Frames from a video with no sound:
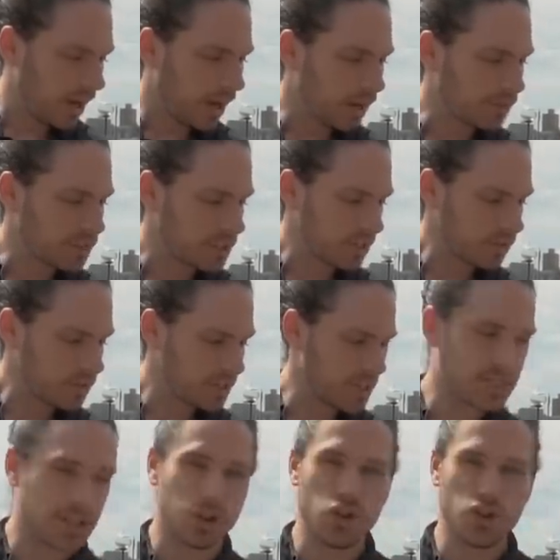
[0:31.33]
And Fasandra
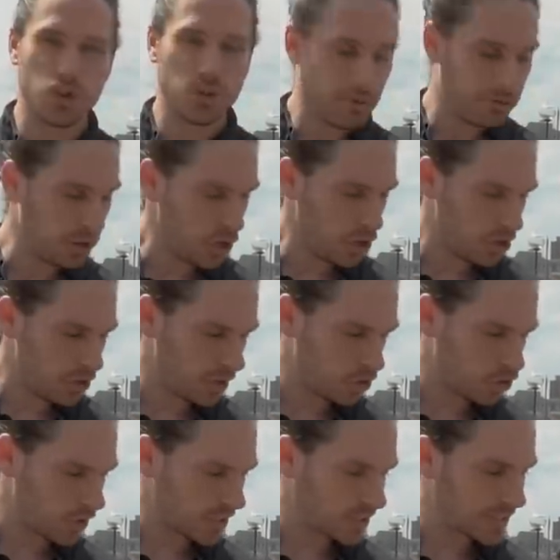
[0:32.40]
says, can you do a video that
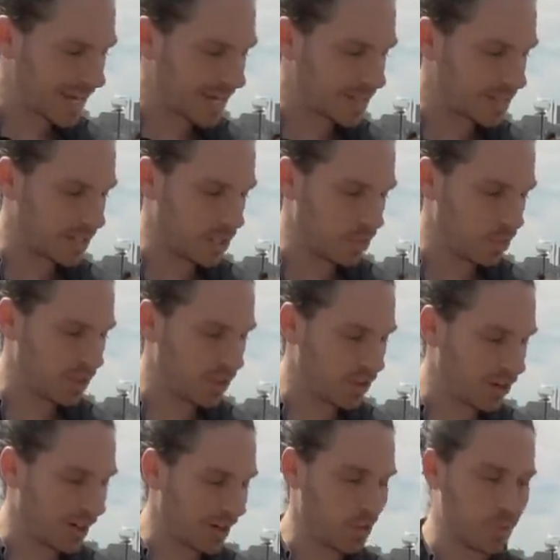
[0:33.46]
addresses how to deal with a
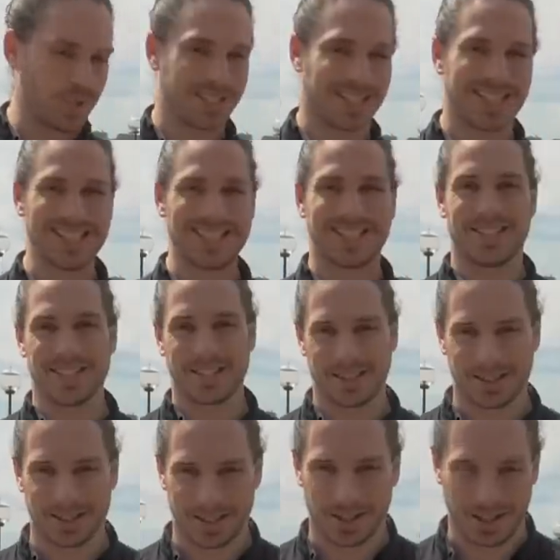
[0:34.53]
guy who is
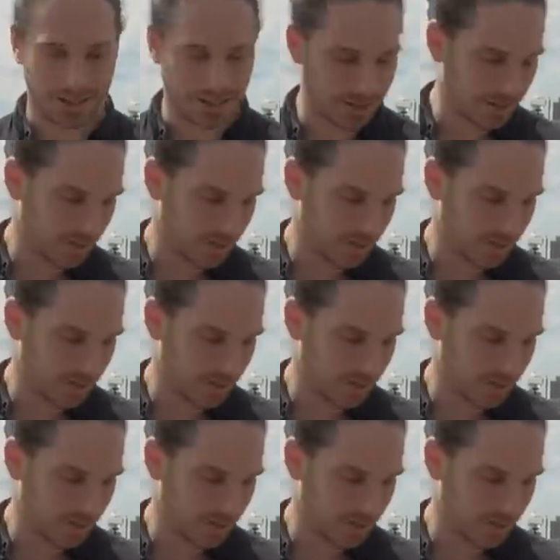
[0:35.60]
consistently